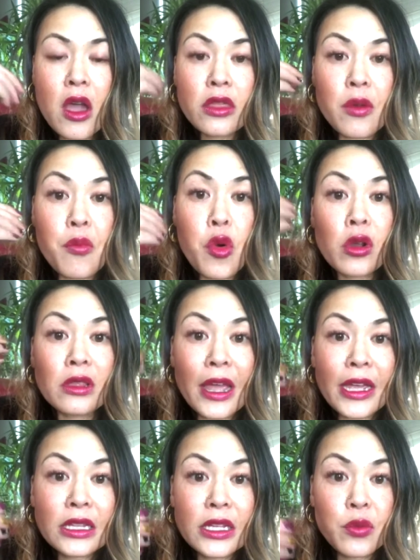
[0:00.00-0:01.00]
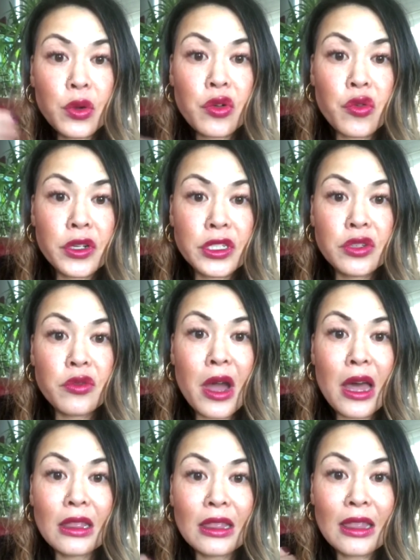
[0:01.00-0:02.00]
the more likely we're going to
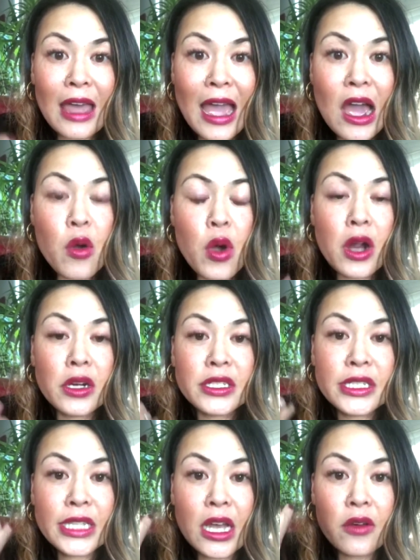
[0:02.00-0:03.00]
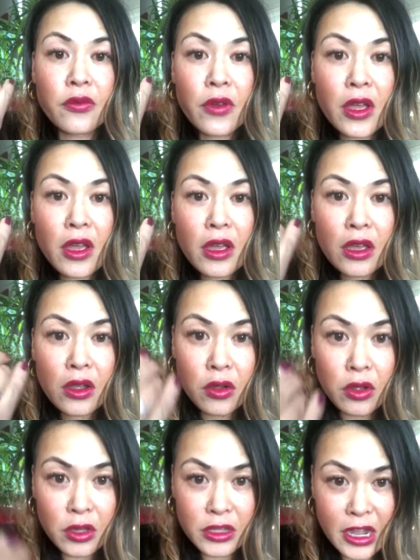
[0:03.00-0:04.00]
allow our
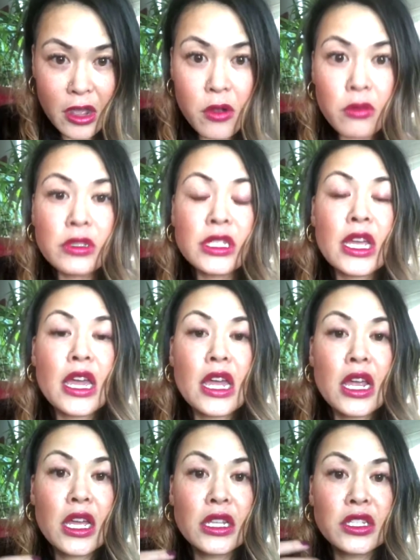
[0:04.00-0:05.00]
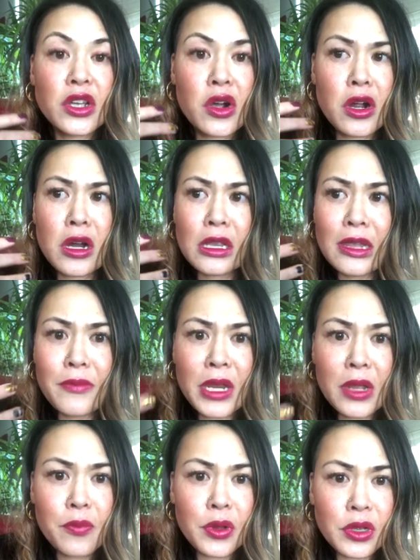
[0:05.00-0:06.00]
self-doubt and our
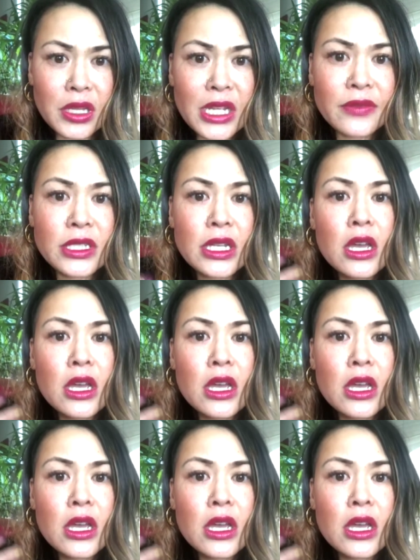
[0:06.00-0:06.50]
limiting beliefs